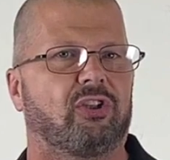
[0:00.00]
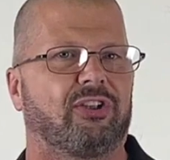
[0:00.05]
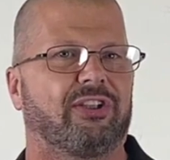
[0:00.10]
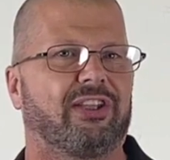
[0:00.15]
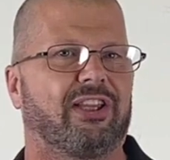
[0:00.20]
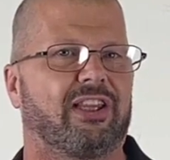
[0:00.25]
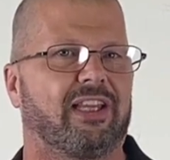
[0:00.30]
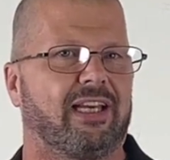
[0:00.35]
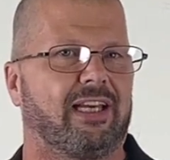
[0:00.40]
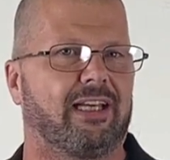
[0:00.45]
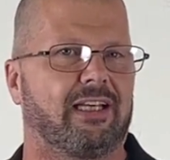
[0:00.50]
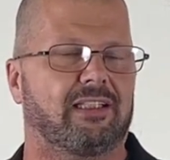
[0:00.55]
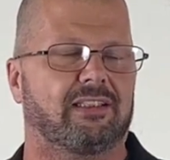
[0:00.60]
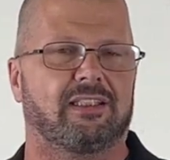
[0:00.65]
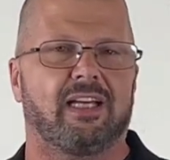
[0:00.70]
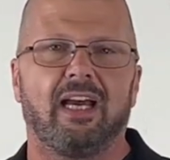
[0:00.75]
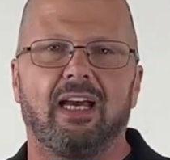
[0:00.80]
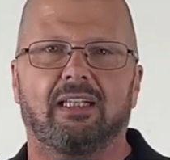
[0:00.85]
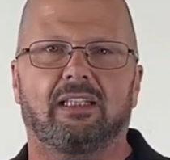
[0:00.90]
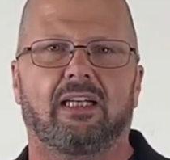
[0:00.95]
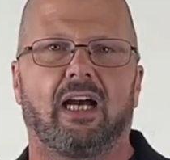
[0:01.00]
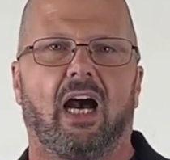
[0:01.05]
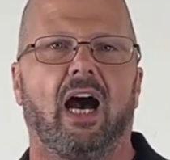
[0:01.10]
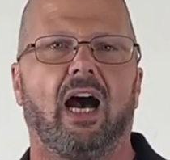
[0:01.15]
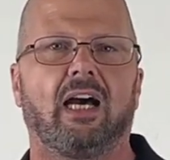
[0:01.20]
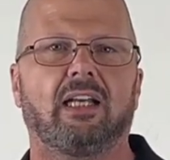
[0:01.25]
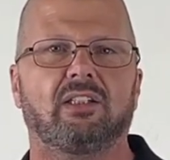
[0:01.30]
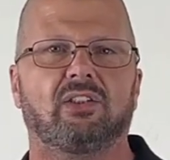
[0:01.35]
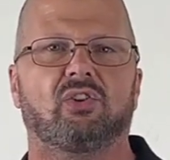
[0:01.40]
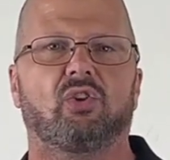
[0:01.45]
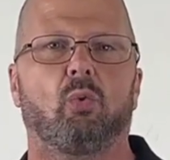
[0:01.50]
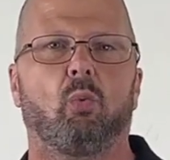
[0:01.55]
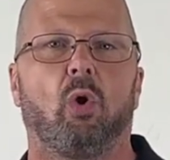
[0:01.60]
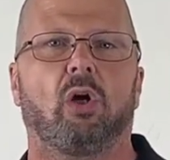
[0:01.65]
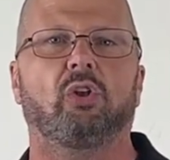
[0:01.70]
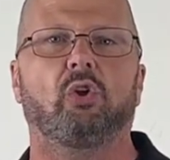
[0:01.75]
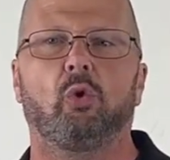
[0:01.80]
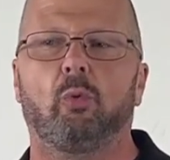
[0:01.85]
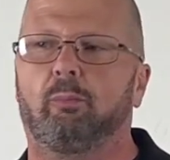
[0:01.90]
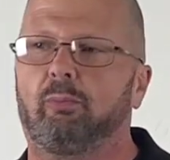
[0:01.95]
good things. God is the
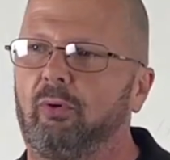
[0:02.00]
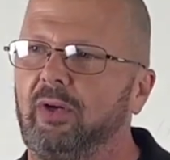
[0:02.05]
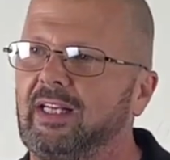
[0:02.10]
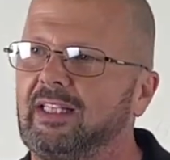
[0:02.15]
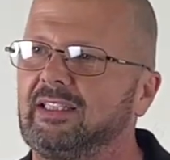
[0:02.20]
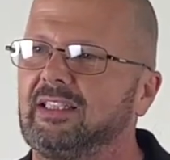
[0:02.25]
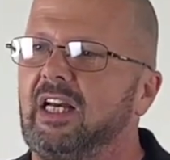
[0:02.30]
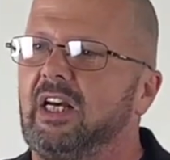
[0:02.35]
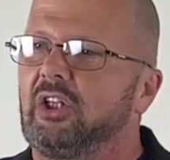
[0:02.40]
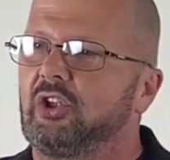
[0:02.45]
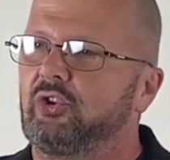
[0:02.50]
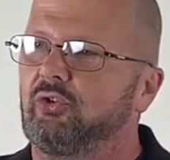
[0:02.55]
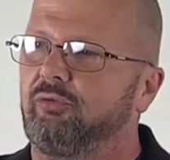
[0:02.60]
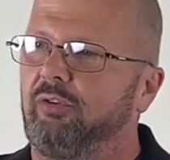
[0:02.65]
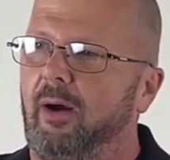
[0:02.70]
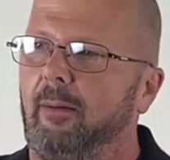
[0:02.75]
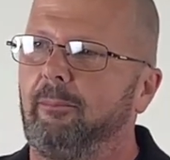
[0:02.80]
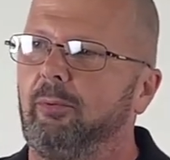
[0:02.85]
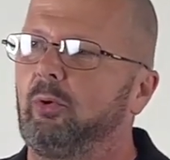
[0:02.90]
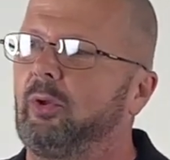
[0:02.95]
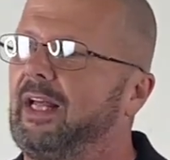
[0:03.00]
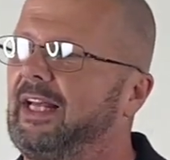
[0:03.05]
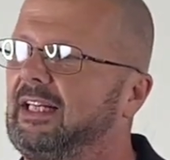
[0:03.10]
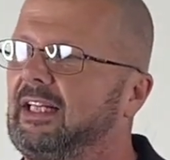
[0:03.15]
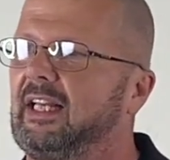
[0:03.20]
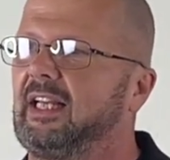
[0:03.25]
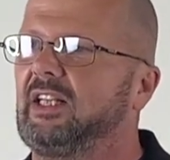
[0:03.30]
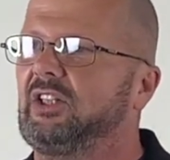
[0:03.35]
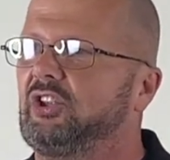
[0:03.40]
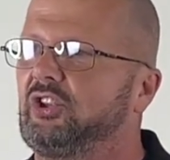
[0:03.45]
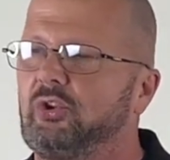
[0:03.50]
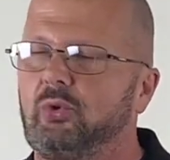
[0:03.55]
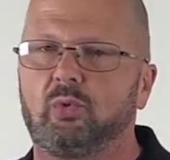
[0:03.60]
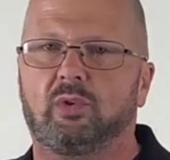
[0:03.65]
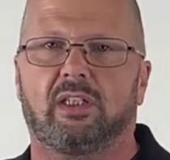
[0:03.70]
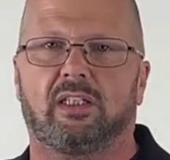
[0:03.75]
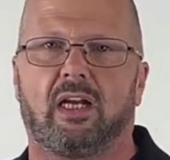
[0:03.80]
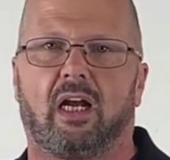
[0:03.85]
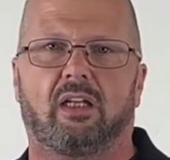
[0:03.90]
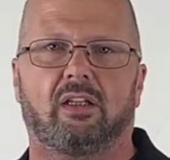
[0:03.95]
one who brings trouble and issues
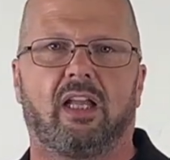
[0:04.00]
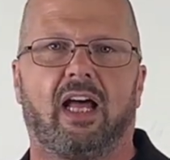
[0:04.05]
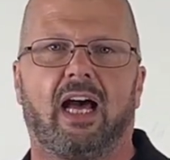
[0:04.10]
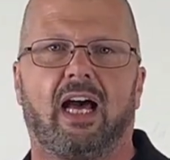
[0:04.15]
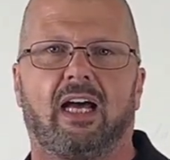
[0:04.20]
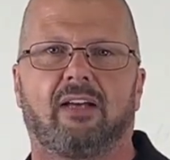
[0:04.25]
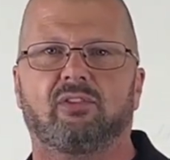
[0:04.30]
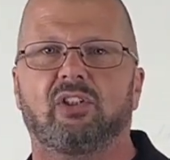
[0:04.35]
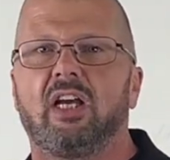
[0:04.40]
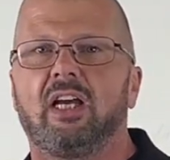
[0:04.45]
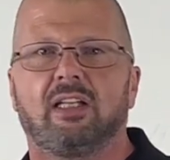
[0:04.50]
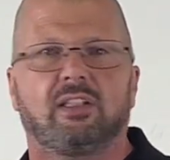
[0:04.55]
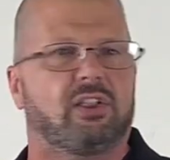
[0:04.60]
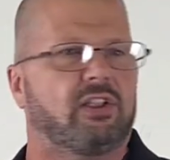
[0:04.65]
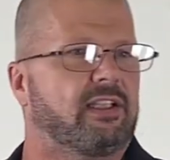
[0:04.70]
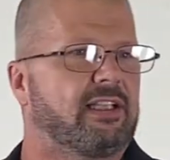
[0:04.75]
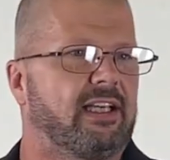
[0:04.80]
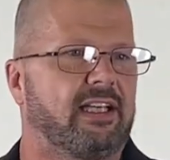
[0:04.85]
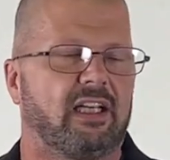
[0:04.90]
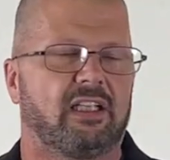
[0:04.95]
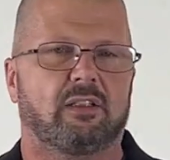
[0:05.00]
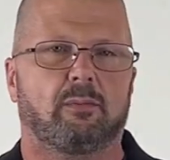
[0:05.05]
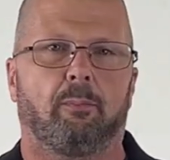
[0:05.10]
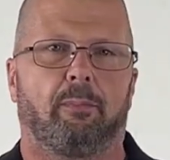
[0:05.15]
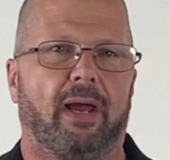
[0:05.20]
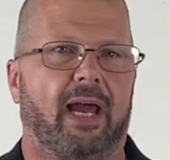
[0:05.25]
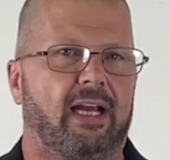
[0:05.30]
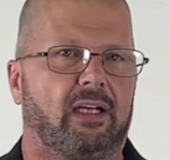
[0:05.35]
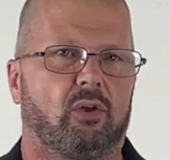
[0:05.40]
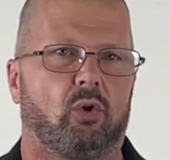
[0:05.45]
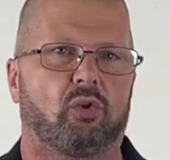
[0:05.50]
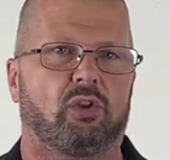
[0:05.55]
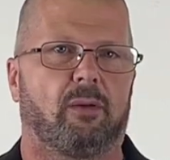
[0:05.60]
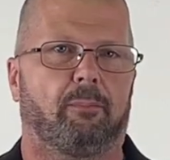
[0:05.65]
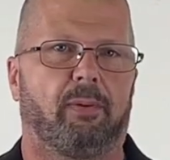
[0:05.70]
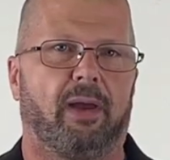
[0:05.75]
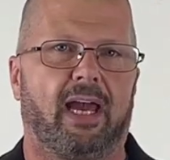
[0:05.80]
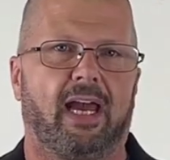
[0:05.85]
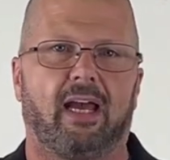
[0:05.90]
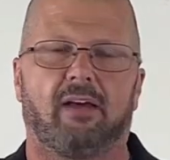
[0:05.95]
in our lives to get us back on the
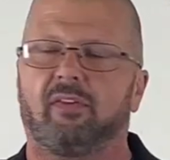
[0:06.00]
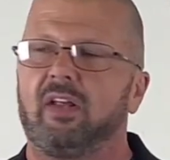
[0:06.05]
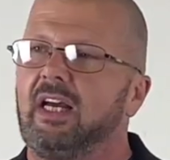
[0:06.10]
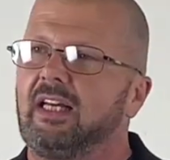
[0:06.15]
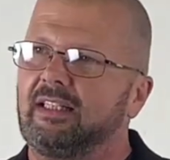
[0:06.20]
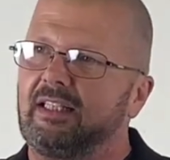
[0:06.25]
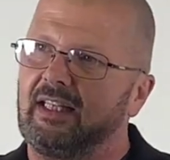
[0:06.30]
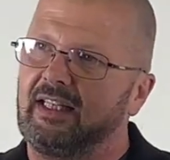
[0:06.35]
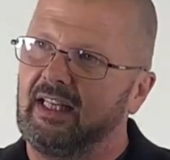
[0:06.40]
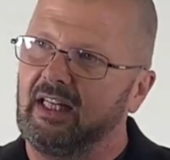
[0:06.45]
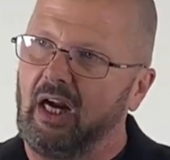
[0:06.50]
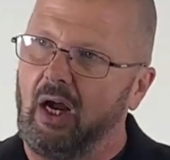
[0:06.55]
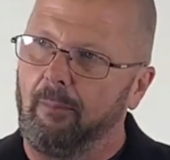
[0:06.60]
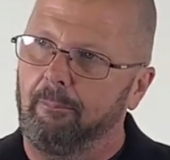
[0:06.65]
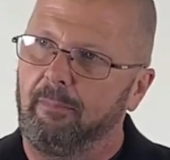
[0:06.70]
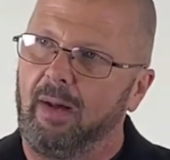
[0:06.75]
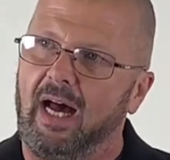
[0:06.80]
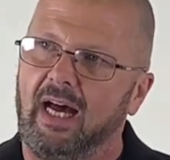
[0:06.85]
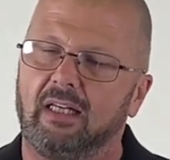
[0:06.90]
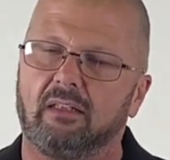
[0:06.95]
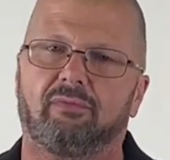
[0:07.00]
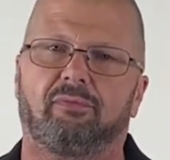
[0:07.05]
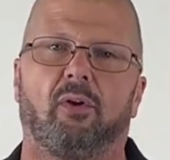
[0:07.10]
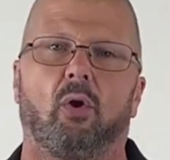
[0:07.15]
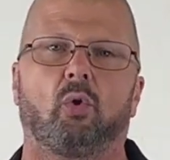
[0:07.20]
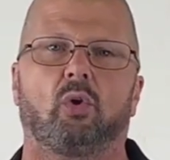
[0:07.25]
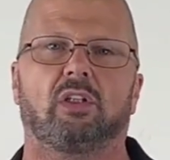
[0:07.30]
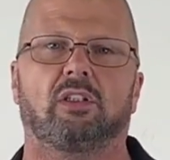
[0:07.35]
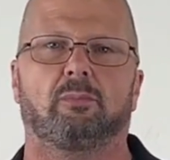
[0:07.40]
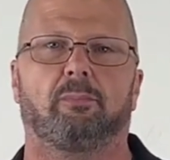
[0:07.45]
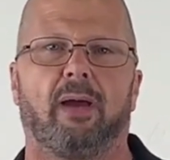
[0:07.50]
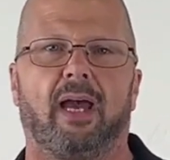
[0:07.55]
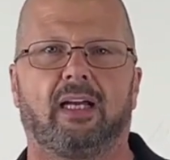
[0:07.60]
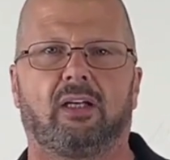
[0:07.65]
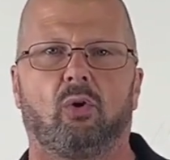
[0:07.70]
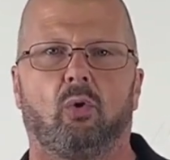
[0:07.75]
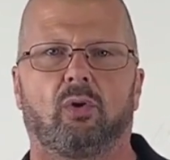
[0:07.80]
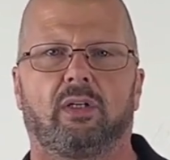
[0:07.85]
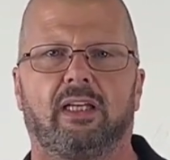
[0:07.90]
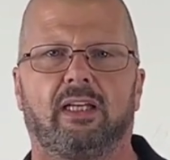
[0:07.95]
path, to get our mind focused
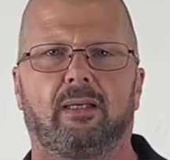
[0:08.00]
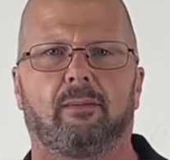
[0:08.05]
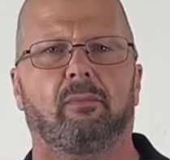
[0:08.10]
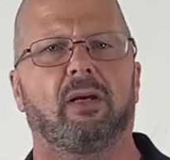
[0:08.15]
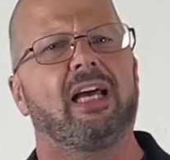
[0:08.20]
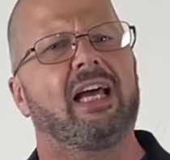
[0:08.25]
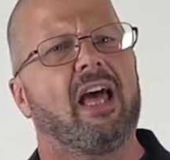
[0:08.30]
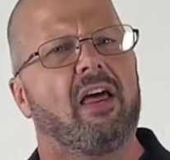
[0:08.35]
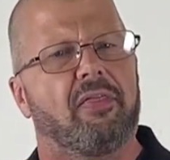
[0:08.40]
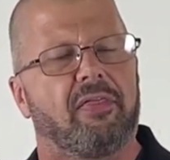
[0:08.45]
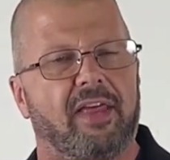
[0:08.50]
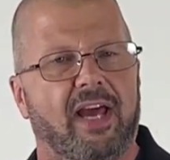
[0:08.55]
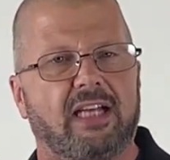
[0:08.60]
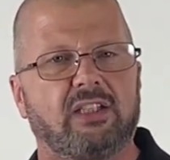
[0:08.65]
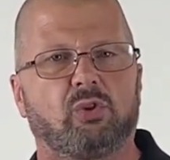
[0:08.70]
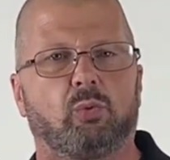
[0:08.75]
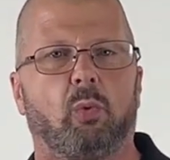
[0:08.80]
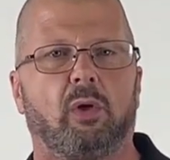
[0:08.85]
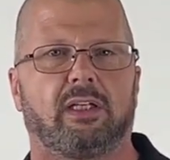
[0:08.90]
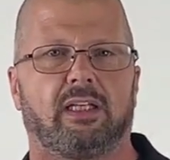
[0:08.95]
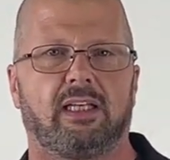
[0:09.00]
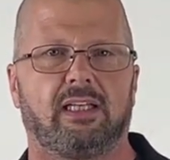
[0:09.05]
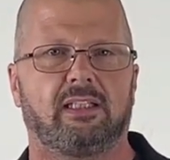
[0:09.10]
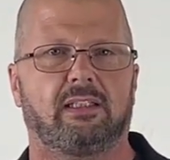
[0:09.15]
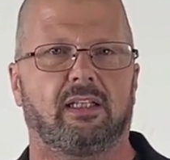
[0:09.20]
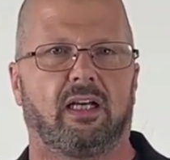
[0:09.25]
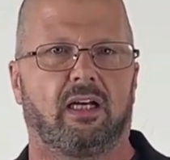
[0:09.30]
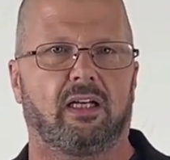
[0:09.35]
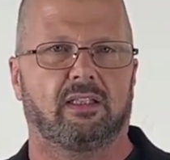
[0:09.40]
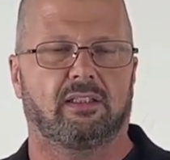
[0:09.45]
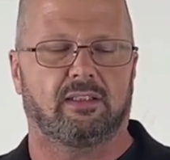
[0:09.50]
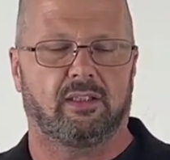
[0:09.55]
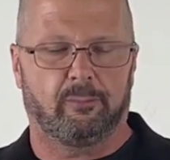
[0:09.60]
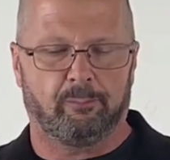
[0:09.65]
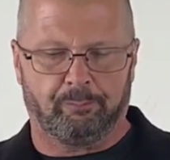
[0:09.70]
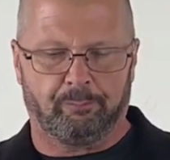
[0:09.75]
back on him. That's what he does.